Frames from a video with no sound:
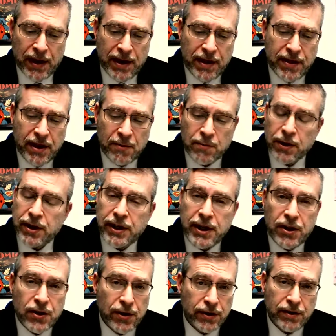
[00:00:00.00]
They really
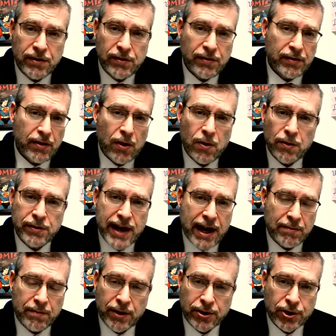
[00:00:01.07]
couldn't hold out
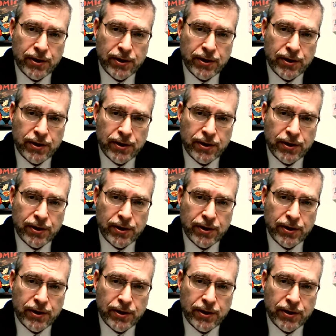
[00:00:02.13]
much